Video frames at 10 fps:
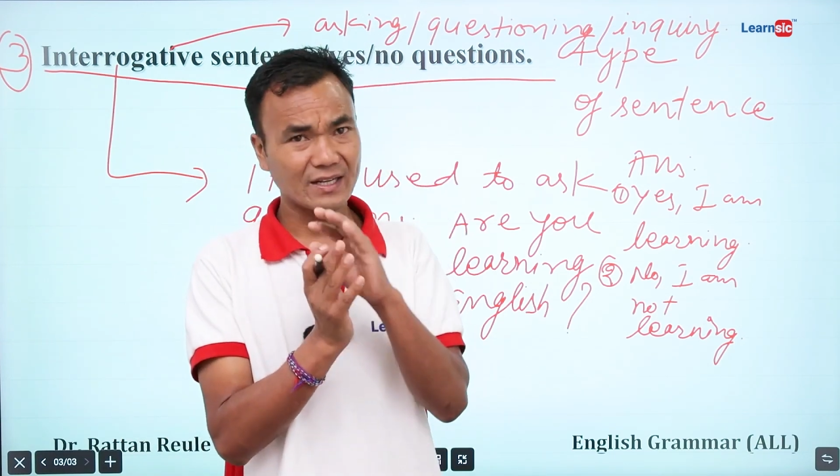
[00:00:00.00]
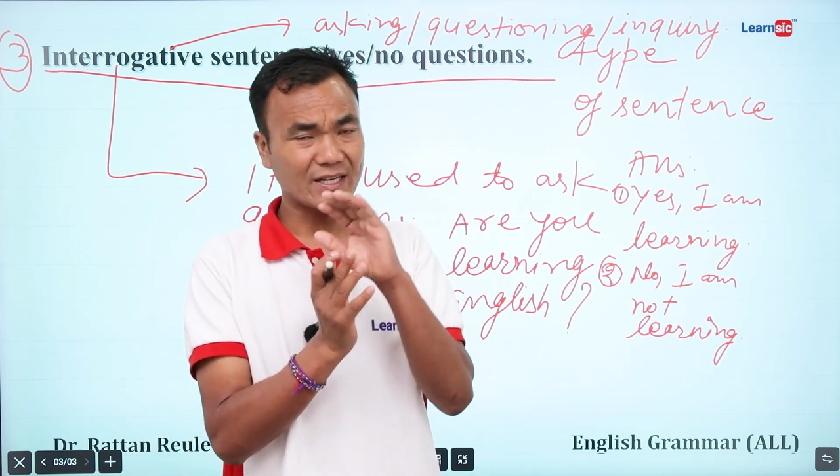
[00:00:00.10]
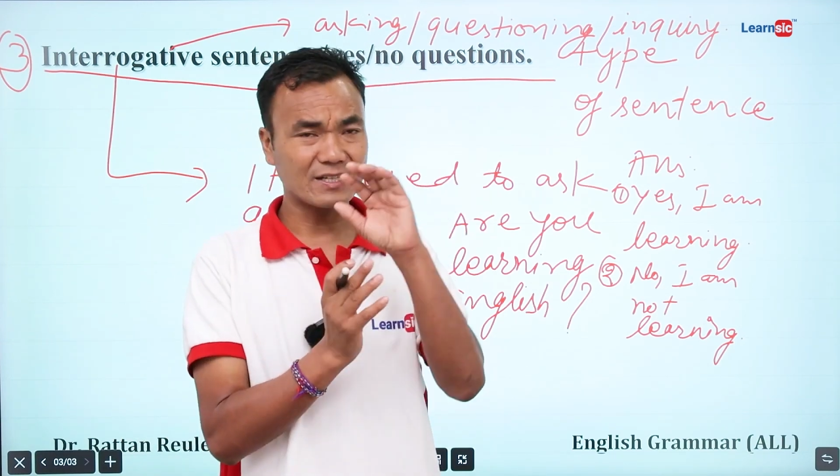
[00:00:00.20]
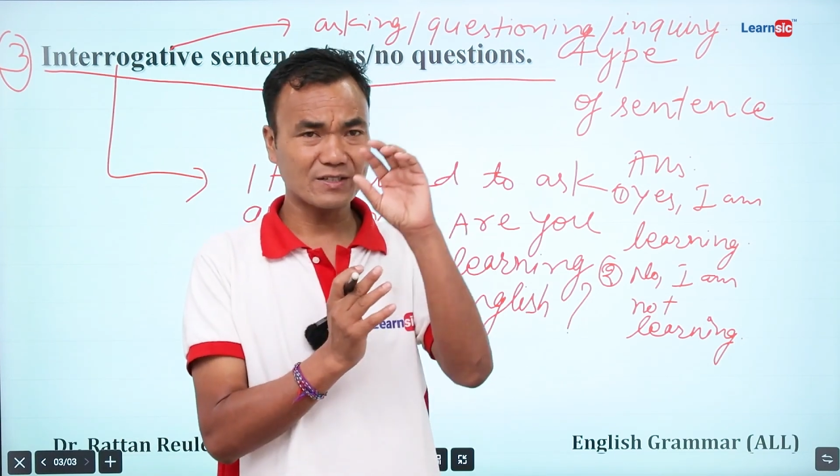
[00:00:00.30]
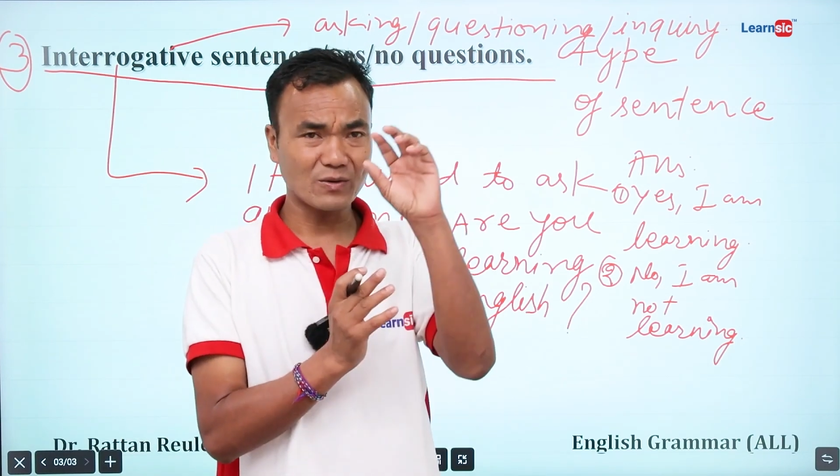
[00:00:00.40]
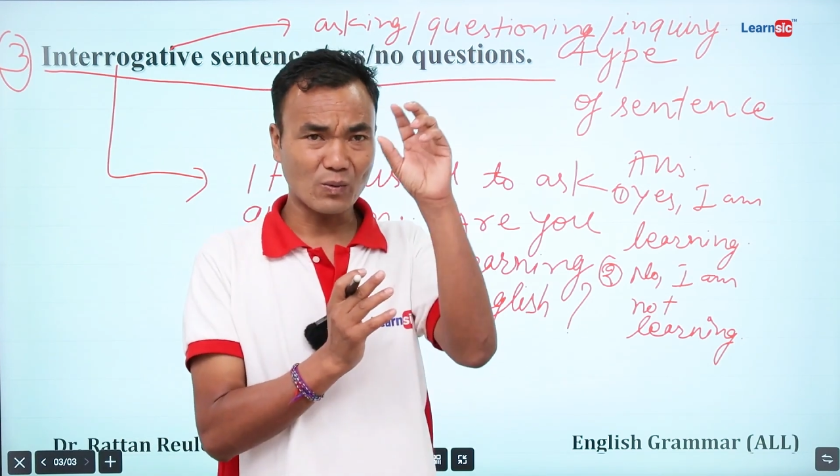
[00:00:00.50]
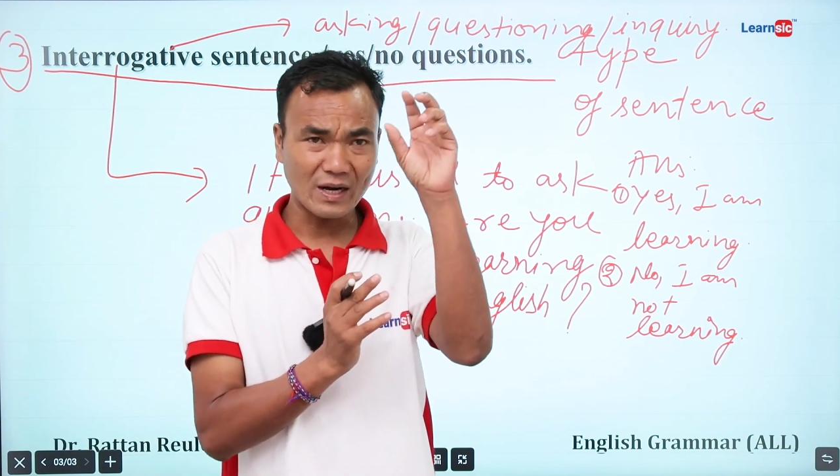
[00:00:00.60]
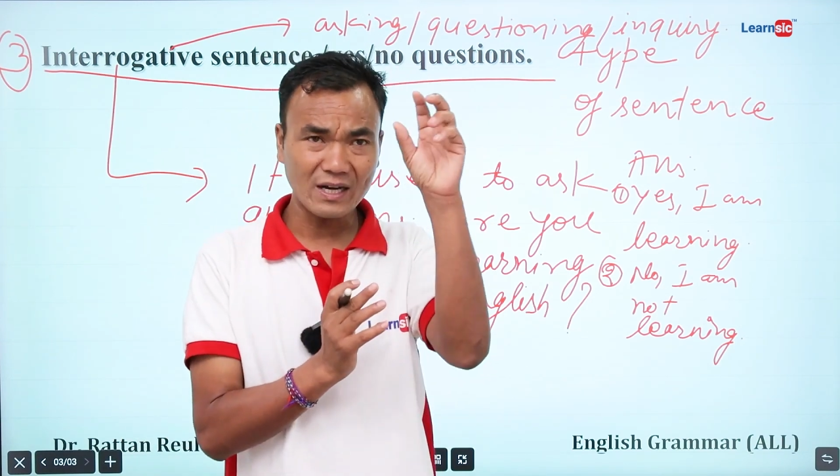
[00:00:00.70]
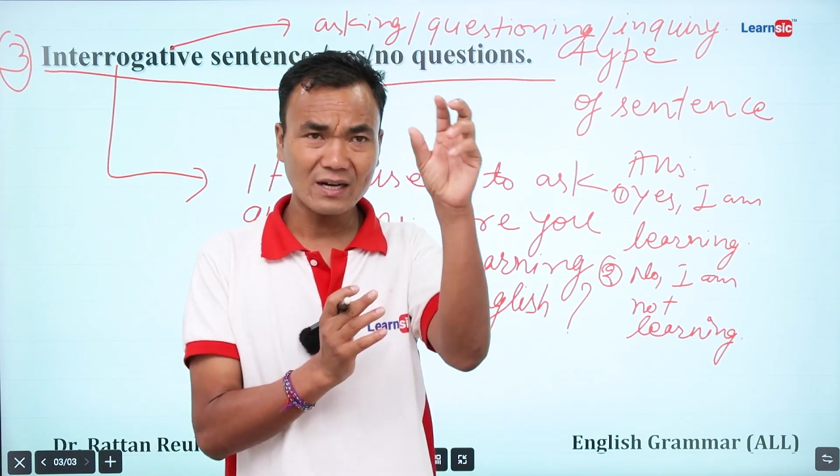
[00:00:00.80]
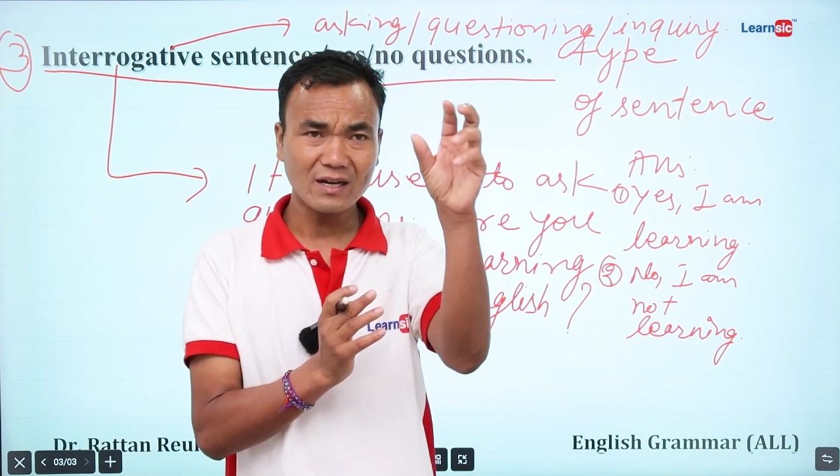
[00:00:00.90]
It is a
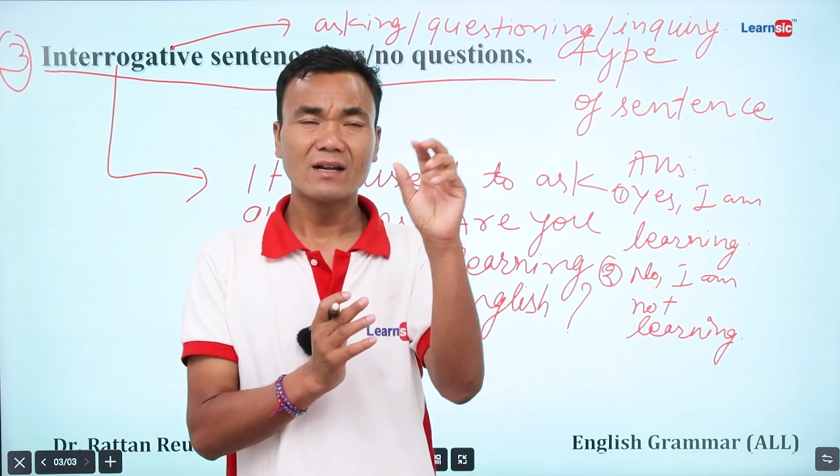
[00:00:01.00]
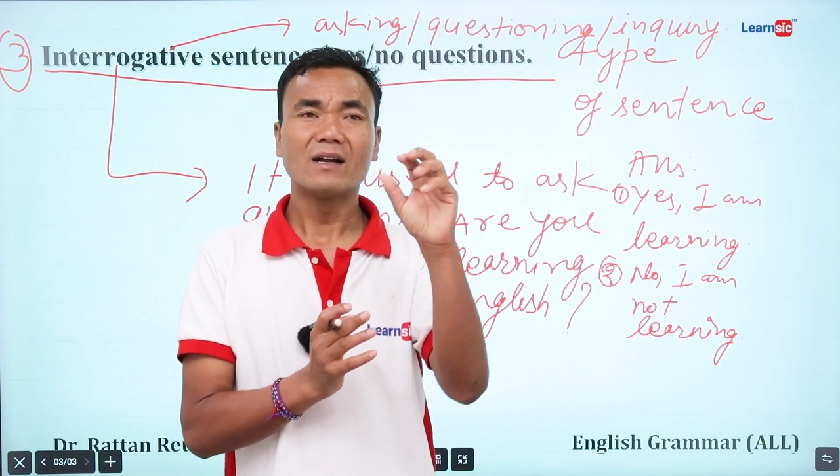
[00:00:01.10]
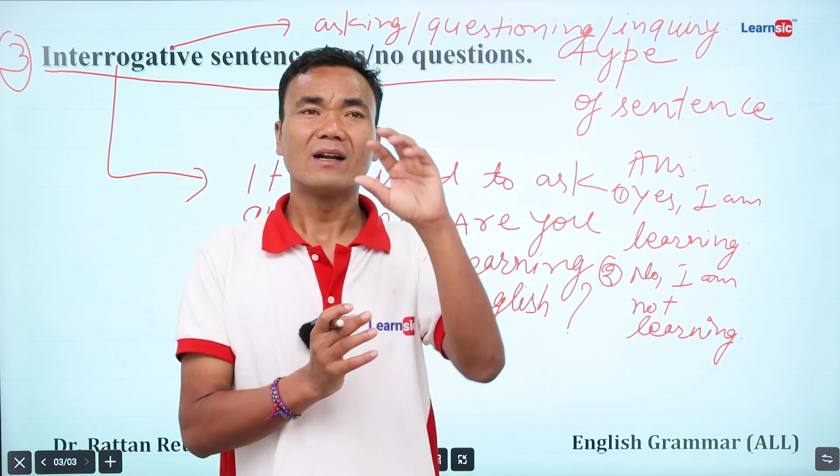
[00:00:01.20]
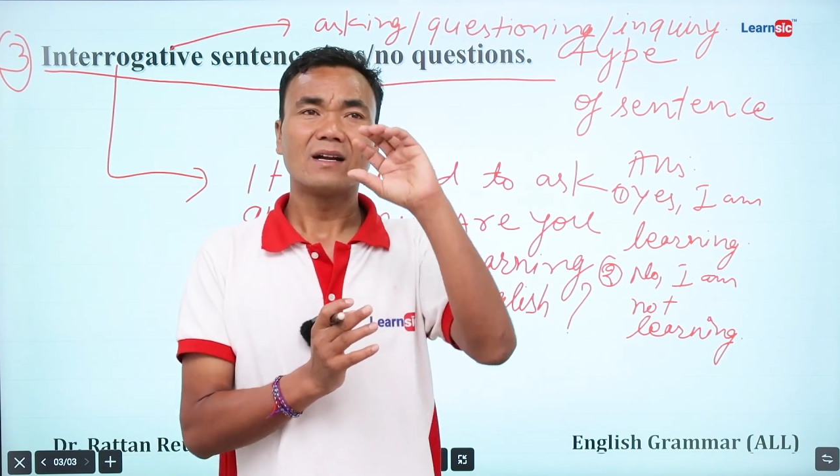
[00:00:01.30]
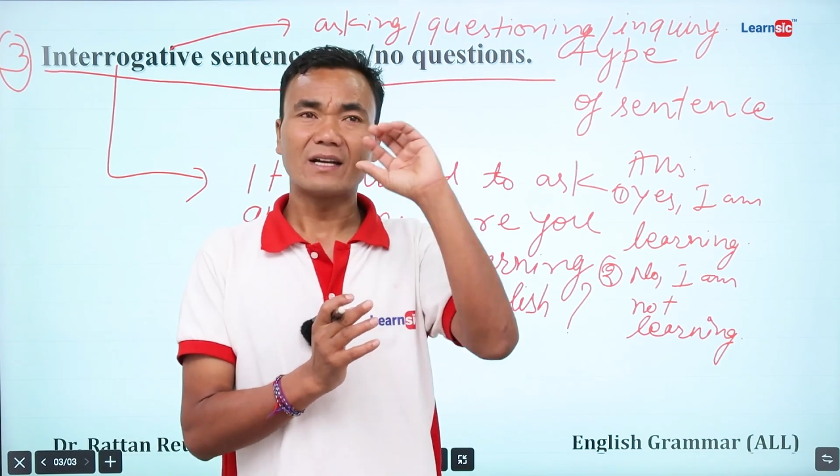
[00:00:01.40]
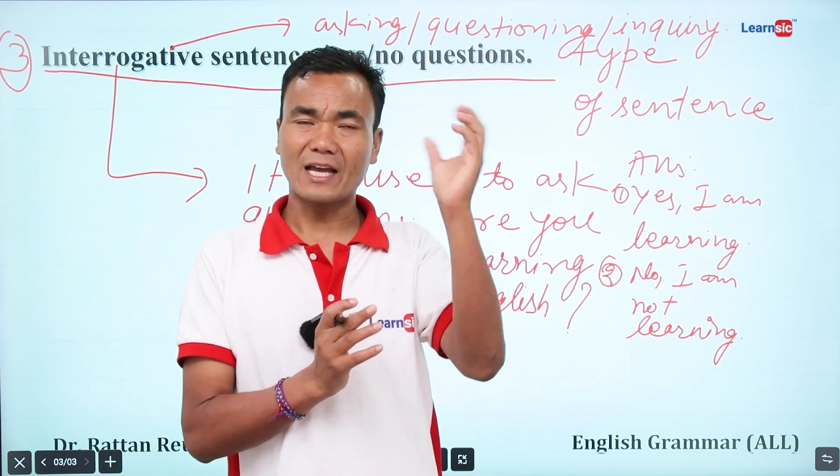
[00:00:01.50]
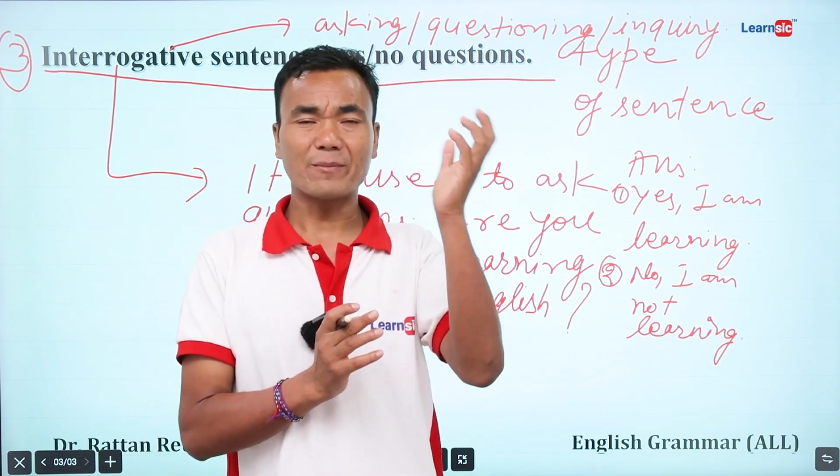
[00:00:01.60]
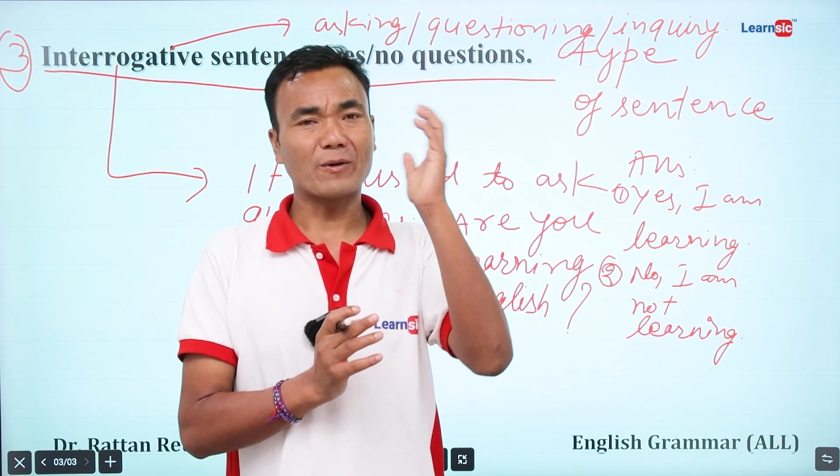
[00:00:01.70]
one type